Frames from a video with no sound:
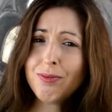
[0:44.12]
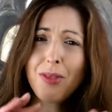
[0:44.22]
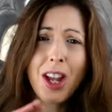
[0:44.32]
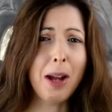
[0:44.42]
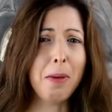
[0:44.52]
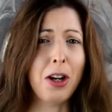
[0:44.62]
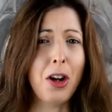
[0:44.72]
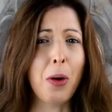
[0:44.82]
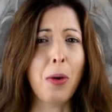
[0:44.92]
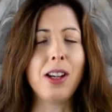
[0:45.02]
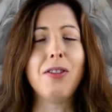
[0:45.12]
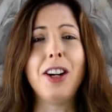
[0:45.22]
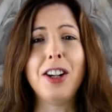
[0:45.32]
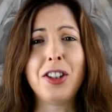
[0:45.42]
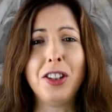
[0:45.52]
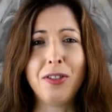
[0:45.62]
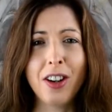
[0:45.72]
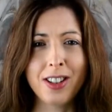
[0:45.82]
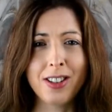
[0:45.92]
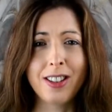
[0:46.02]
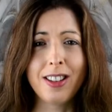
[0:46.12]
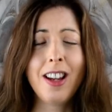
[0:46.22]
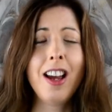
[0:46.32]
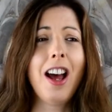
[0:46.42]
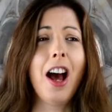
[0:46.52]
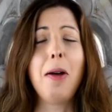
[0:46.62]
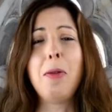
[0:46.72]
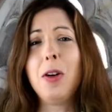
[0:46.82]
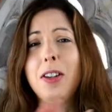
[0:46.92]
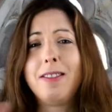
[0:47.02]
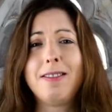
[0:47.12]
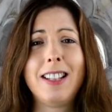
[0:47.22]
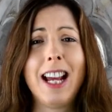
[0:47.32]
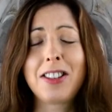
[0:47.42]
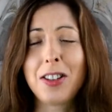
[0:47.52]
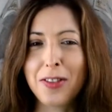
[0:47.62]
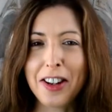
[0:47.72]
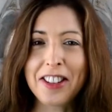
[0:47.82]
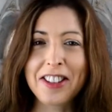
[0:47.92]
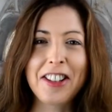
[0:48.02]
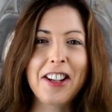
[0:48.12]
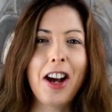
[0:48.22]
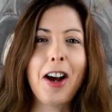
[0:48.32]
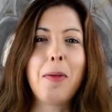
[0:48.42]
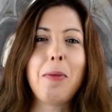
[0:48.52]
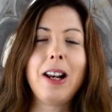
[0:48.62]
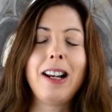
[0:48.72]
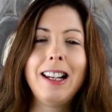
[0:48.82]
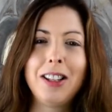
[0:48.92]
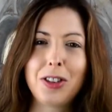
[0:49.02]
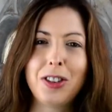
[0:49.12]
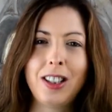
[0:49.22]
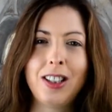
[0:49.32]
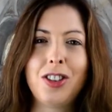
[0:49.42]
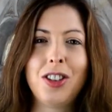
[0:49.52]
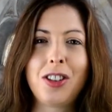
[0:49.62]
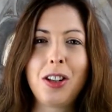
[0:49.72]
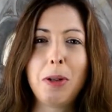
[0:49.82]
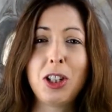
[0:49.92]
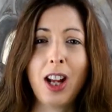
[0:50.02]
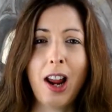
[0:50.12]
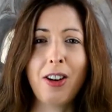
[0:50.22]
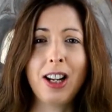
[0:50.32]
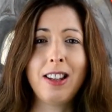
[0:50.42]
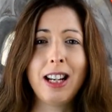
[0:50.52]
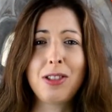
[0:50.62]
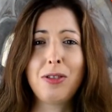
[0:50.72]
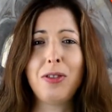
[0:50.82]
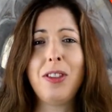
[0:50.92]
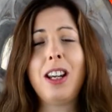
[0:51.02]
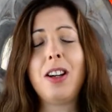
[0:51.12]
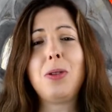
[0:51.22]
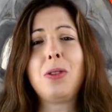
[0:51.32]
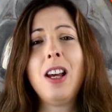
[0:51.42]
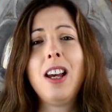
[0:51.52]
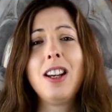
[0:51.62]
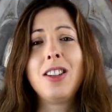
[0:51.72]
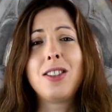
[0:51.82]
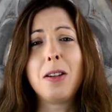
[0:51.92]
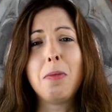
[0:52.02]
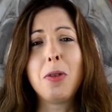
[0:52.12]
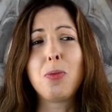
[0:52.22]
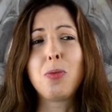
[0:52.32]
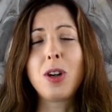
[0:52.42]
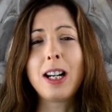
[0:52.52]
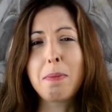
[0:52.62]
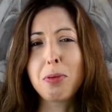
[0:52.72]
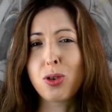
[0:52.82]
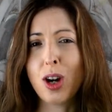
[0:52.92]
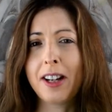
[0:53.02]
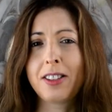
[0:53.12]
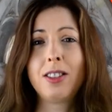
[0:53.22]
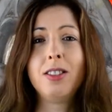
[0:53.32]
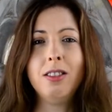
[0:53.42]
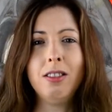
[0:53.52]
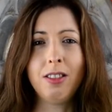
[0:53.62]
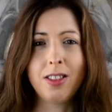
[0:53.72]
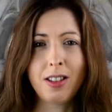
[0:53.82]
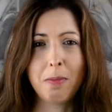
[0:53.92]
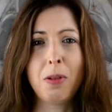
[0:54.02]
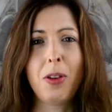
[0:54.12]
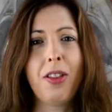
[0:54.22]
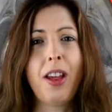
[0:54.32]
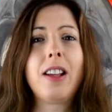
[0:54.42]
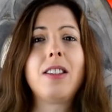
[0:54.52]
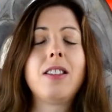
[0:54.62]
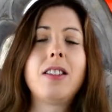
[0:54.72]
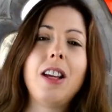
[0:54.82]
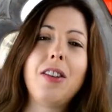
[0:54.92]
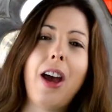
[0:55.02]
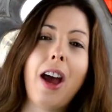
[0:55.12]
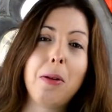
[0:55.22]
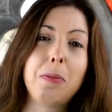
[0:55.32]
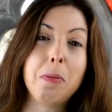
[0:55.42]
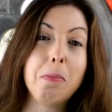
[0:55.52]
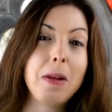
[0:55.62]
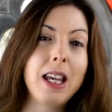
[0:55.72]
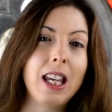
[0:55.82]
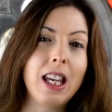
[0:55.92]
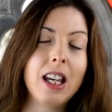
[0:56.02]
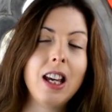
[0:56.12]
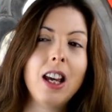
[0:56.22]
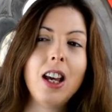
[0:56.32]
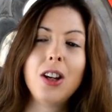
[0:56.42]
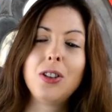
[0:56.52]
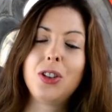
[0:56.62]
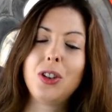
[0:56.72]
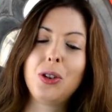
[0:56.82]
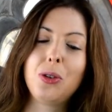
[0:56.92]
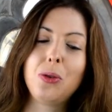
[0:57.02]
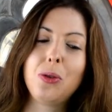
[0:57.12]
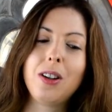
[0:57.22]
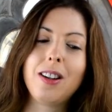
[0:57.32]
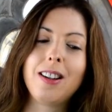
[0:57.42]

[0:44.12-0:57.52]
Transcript: I'm in no way a financial advisor. I'm not a tax advisor. I'm literally just going to be sharing in the next four videos some really practical, simple things that have helped me to